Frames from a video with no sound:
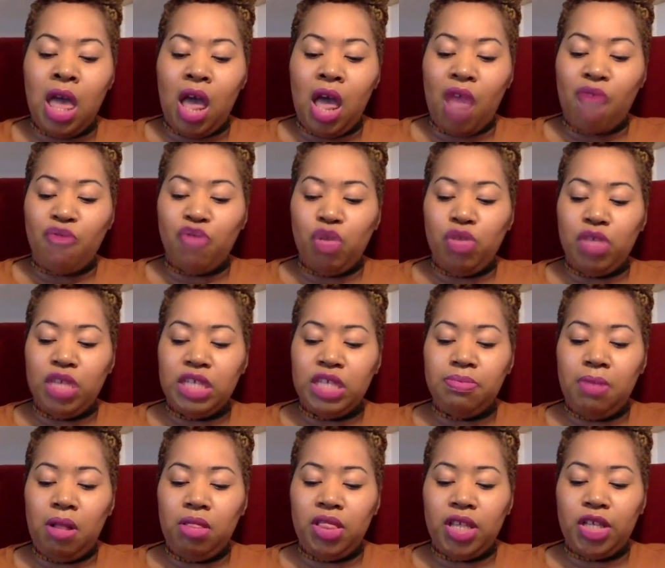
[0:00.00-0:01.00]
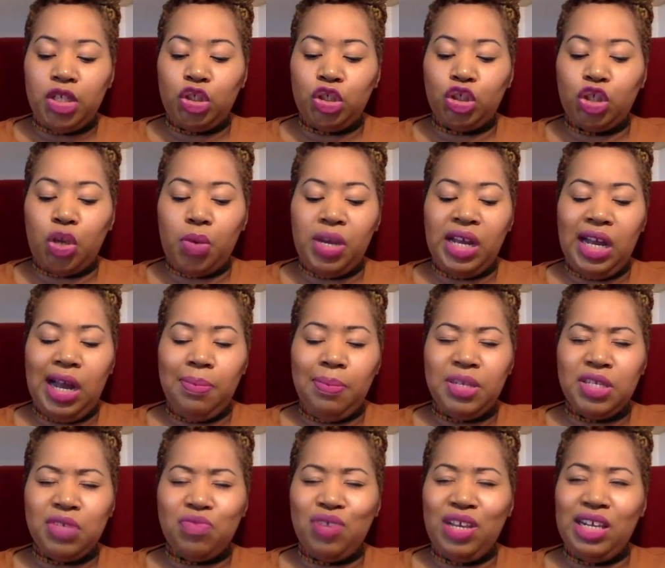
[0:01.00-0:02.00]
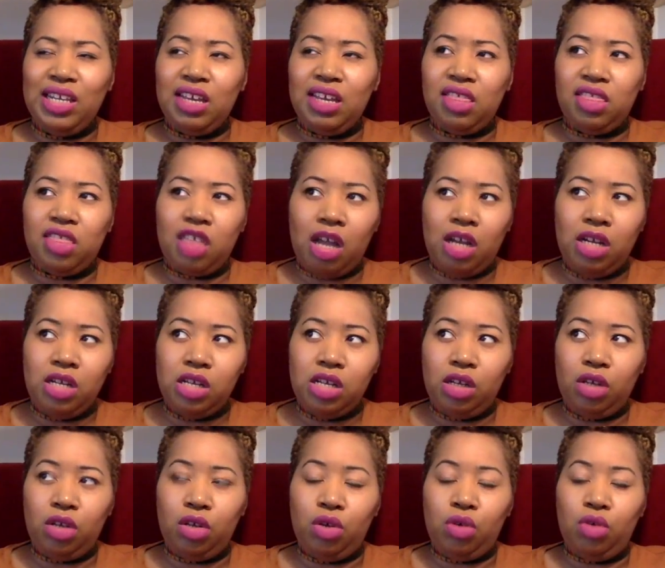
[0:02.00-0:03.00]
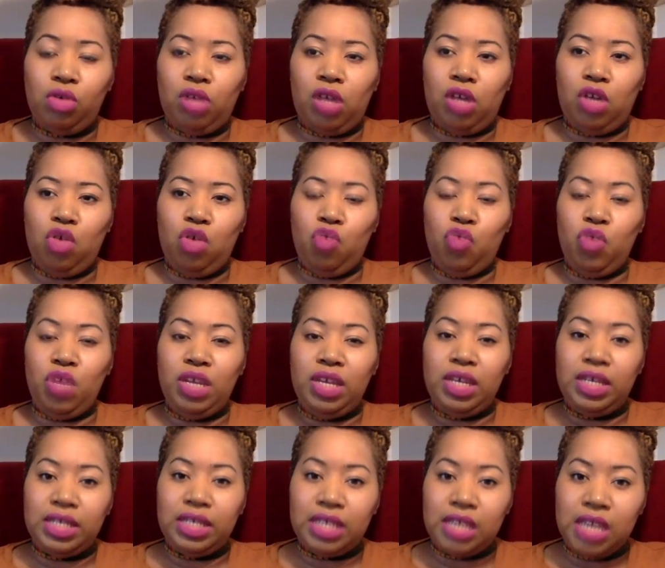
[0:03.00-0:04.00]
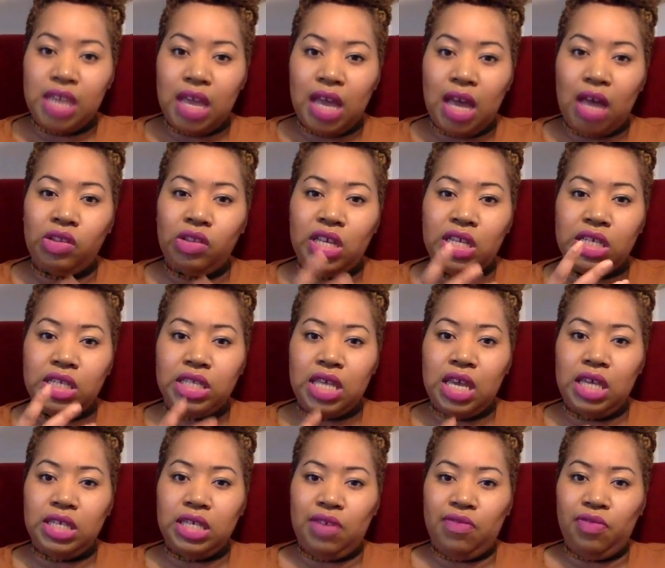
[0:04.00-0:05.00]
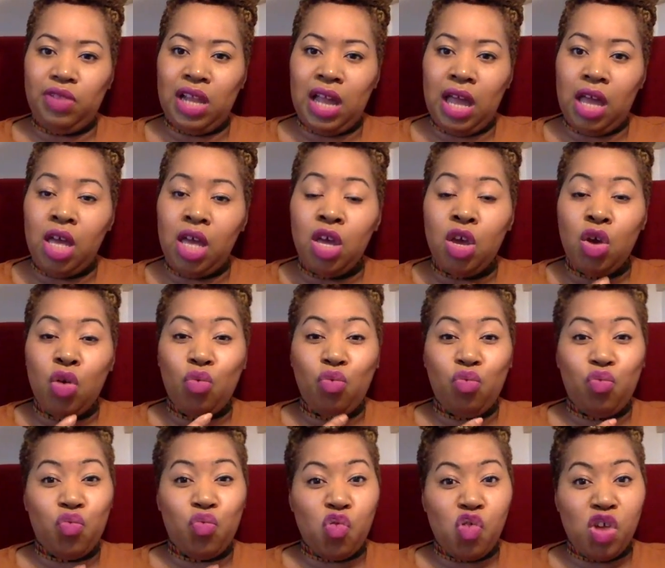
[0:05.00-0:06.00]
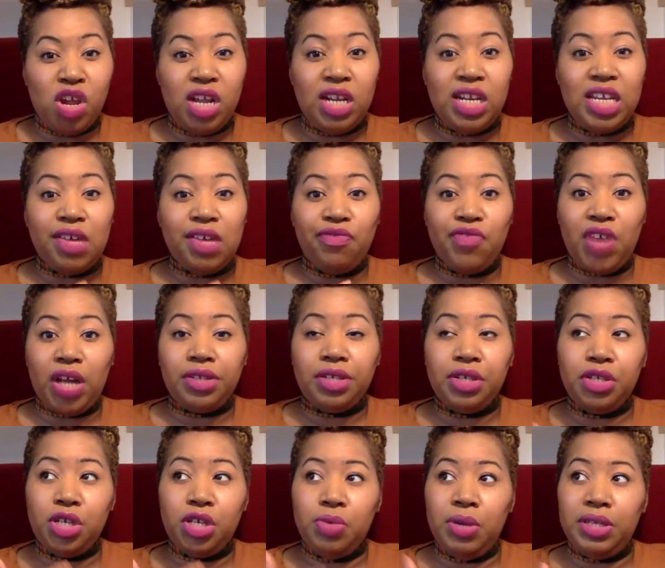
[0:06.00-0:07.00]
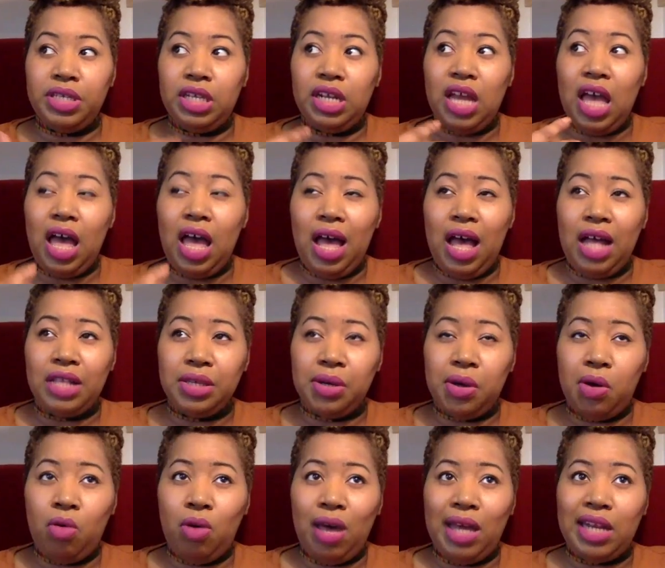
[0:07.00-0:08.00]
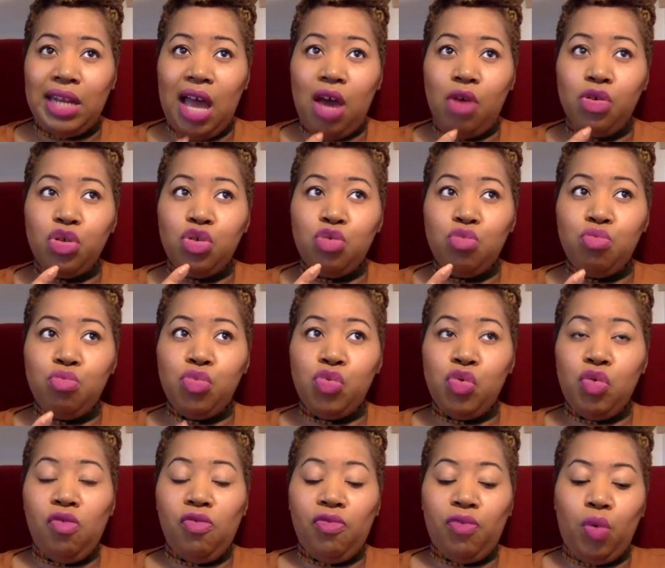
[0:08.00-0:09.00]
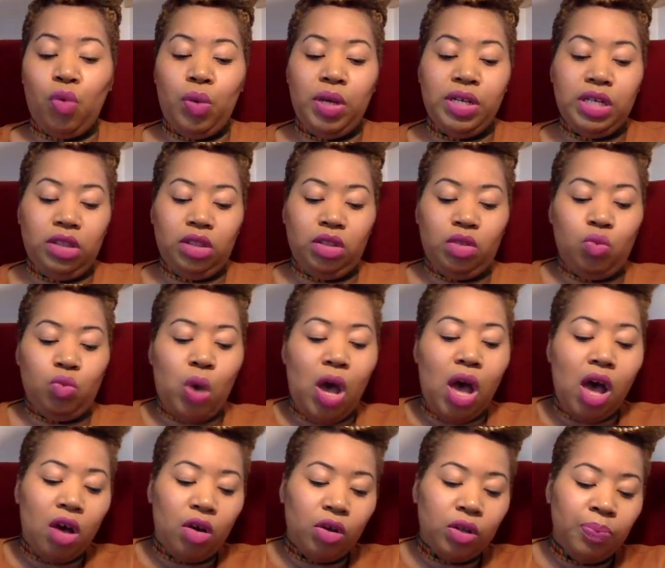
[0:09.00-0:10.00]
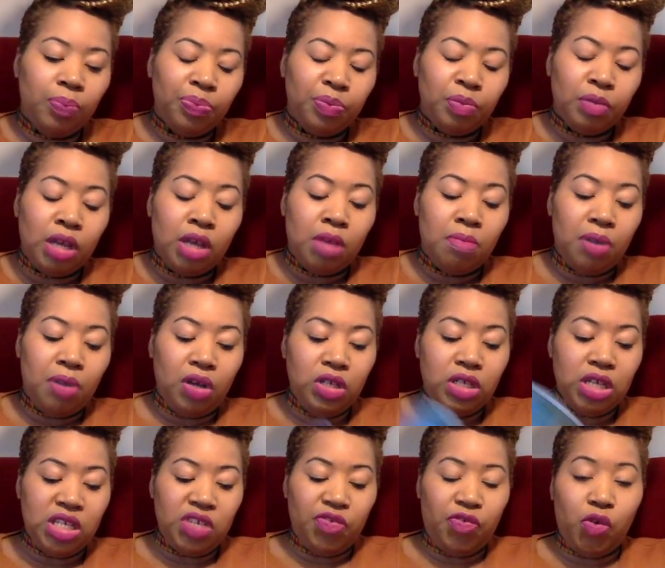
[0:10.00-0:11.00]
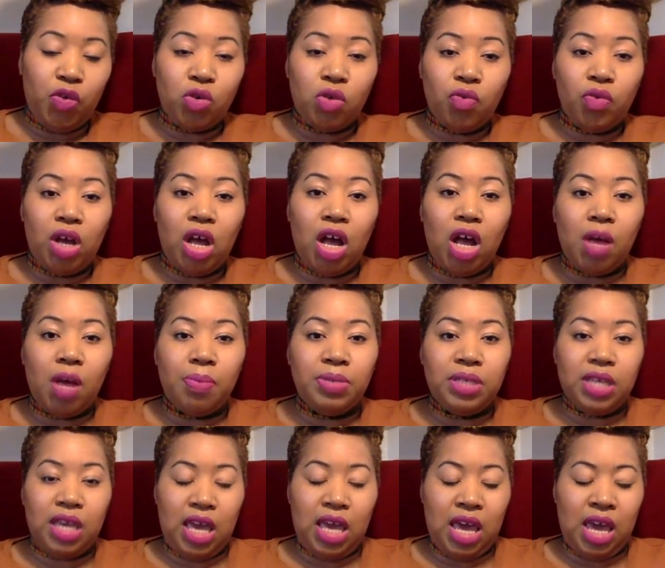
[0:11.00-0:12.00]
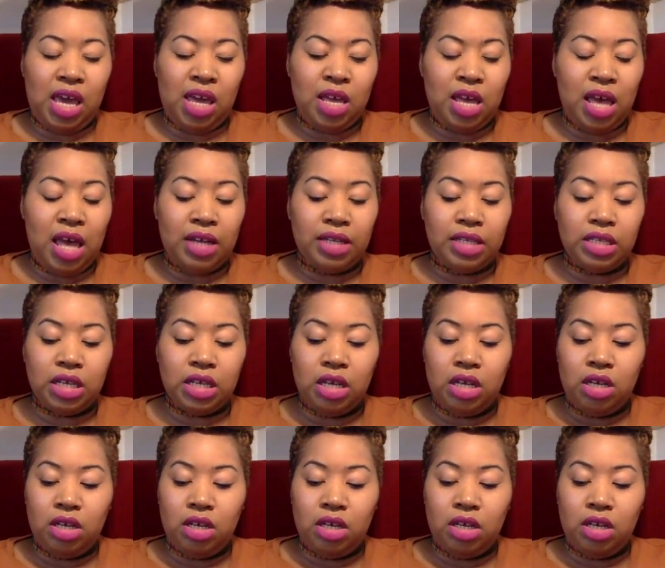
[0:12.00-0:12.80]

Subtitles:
I feel this month is showing up as really affecting you. Like you're really seeing how these things have like really affected you as an adult and how you move forward in the world. Because there's 4 of Cups here, and